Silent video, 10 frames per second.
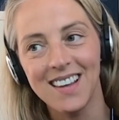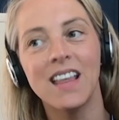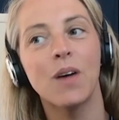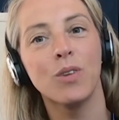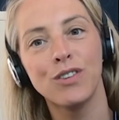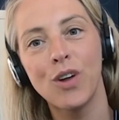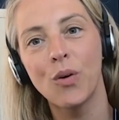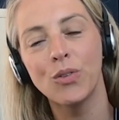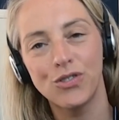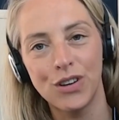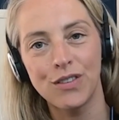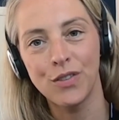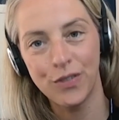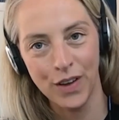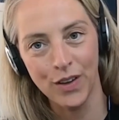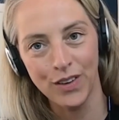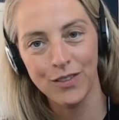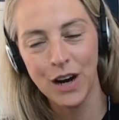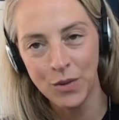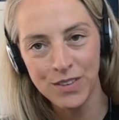and that we don't just fill
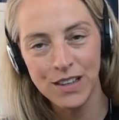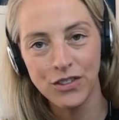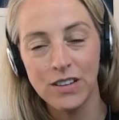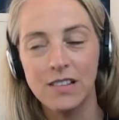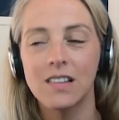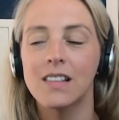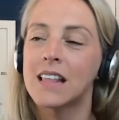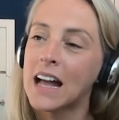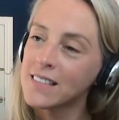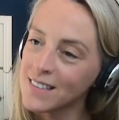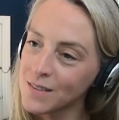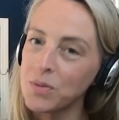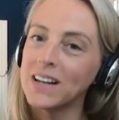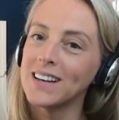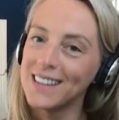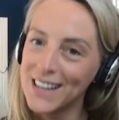requisitions. That's been